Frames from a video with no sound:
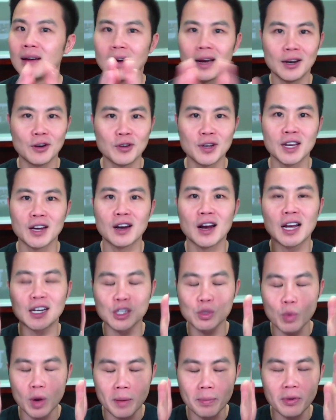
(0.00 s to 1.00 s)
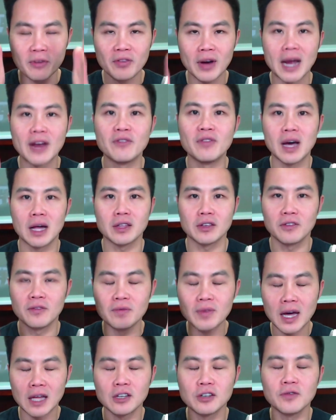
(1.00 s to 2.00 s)
I don't care. I just want to provide value,
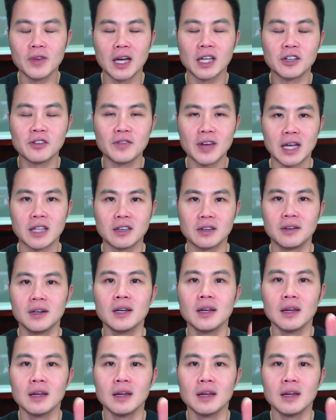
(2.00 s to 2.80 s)
value, value, value.